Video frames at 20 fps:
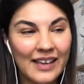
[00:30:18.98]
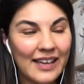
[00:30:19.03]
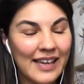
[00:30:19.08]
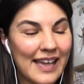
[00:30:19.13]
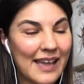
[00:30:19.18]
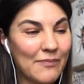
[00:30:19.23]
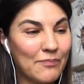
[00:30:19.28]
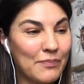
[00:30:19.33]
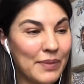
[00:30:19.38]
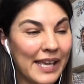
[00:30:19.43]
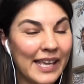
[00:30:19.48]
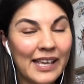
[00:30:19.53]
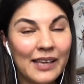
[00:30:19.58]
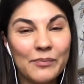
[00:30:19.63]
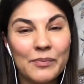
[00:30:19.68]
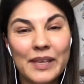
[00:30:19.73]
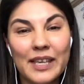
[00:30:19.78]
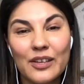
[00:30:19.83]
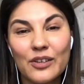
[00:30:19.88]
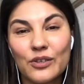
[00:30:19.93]
A
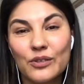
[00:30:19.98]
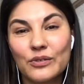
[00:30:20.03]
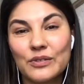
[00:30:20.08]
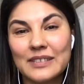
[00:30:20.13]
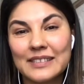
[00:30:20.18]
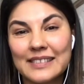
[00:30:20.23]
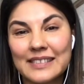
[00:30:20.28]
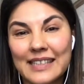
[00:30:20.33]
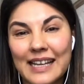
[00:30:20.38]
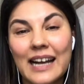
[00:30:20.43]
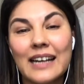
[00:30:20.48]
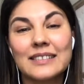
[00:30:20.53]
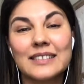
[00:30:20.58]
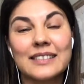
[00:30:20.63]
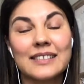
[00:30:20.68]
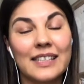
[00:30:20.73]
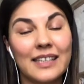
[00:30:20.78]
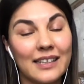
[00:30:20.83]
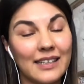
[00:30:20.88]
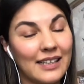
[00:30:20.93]
baby who is not
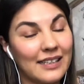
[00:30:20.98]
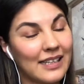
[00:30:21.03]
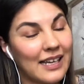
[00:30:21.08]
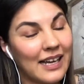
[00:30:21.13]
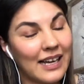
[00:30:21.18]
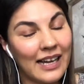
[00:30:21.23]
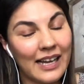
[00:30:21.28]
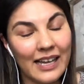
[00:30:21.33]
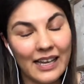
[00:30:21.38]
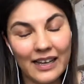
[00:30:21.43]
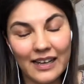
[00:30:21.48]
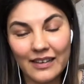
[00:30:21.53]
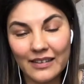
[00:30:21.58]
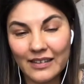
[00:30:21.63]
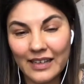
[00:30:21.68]
sick, and I